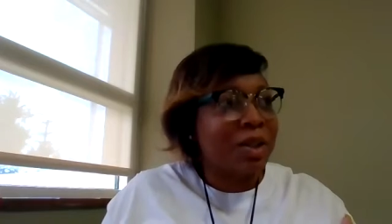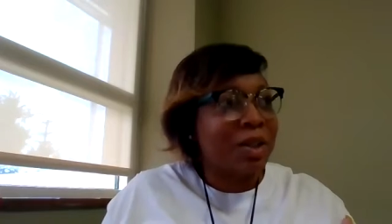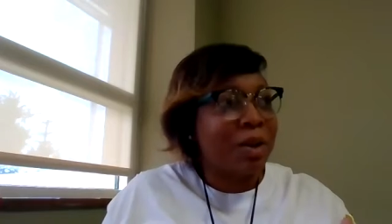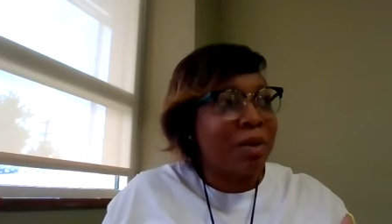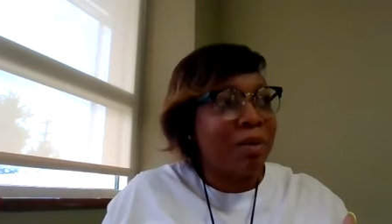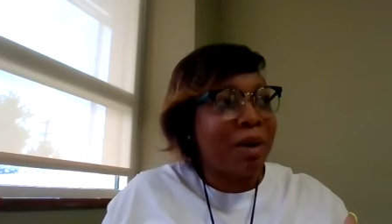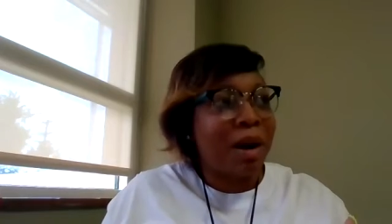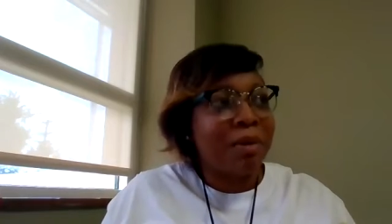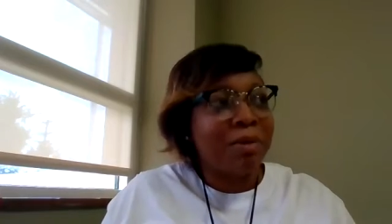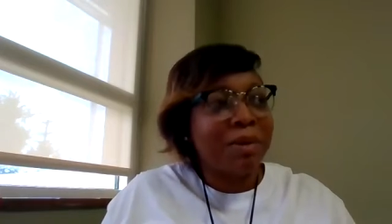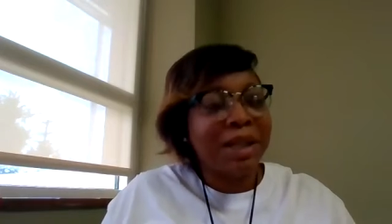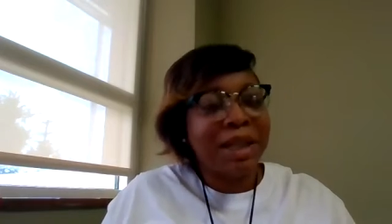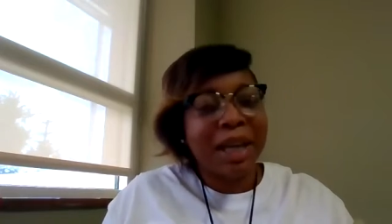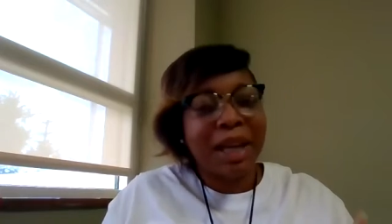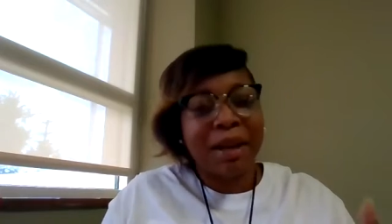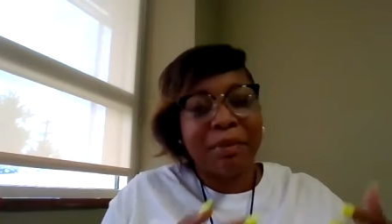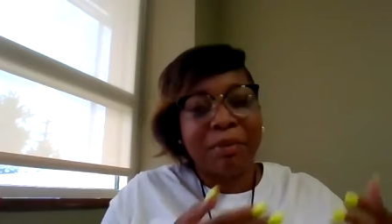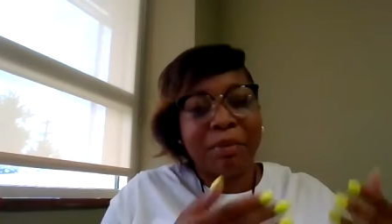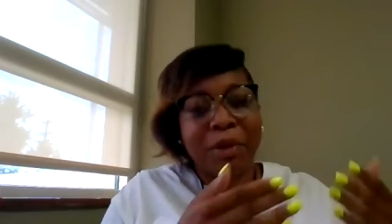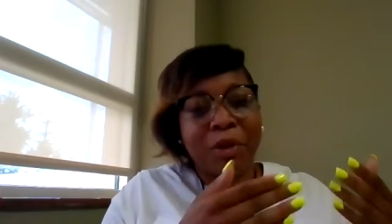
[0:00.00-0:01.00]
So while we
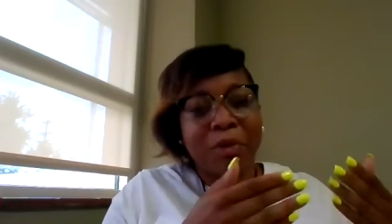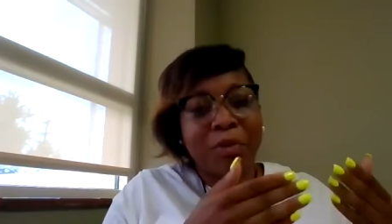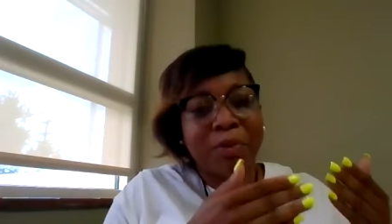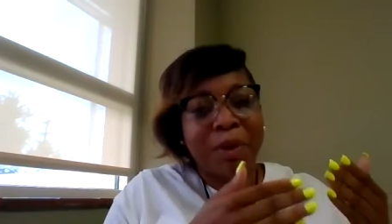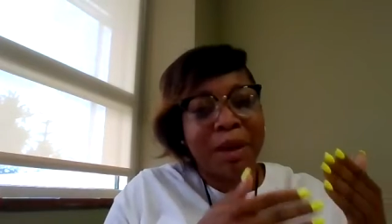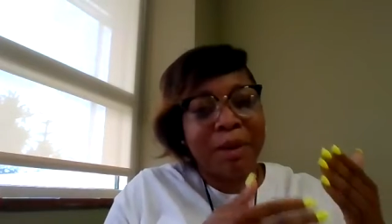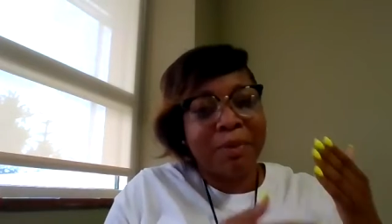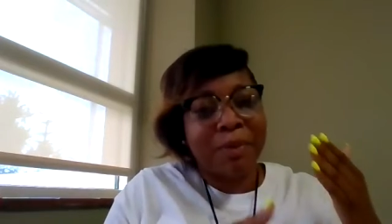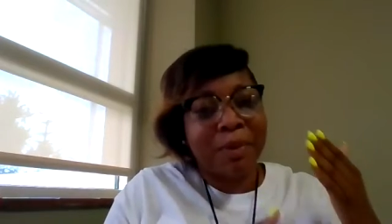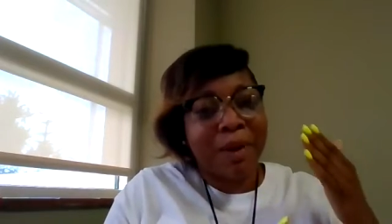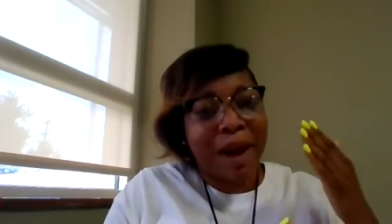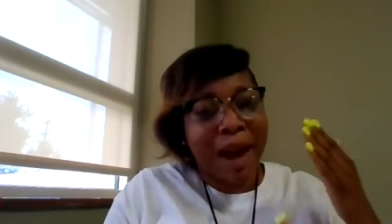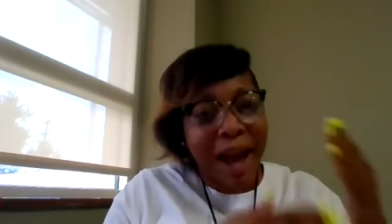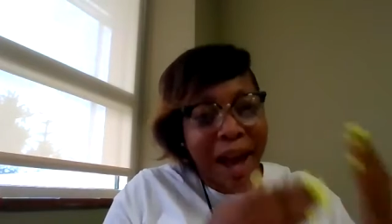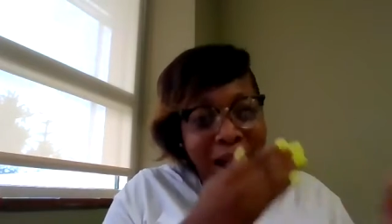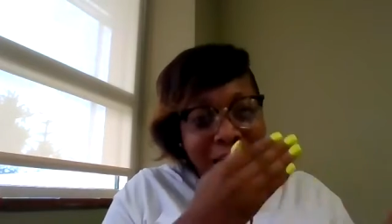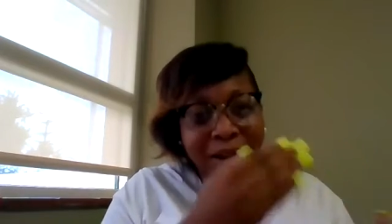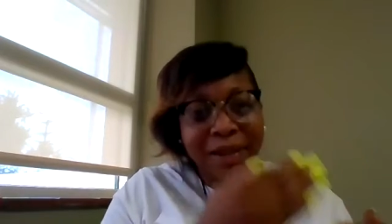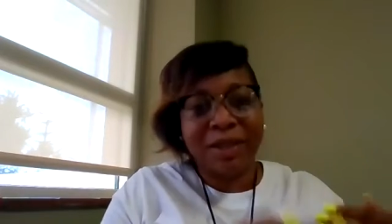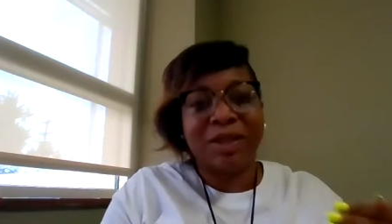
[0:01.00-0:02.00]
can't move people
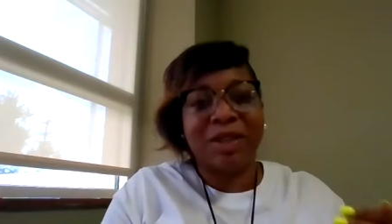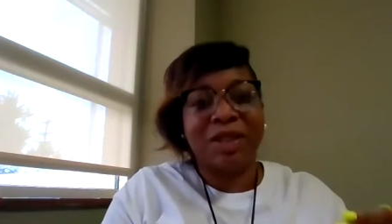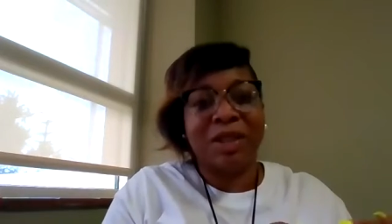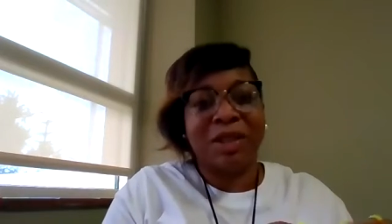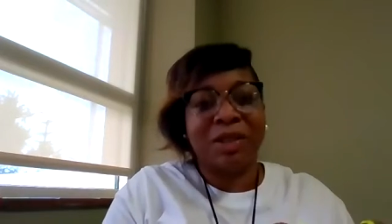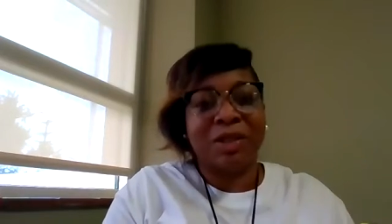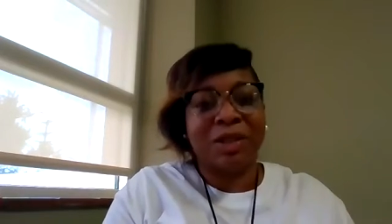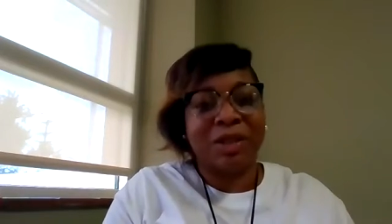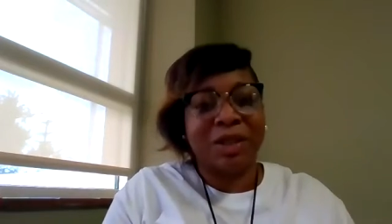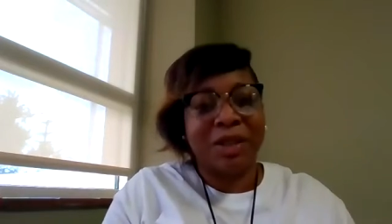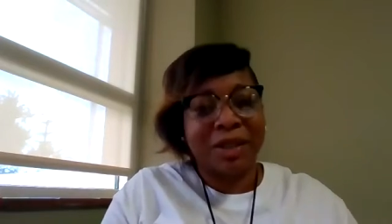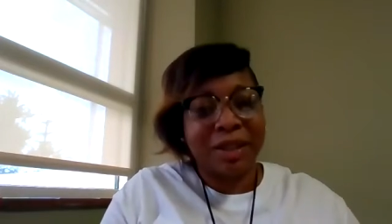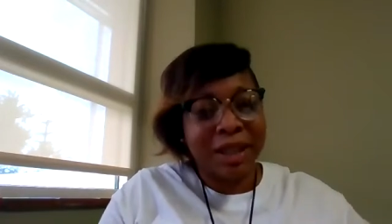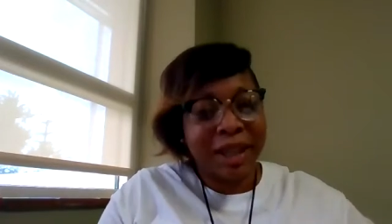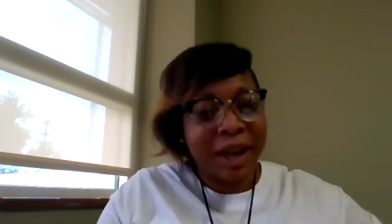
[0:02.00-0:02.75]
out of shelter,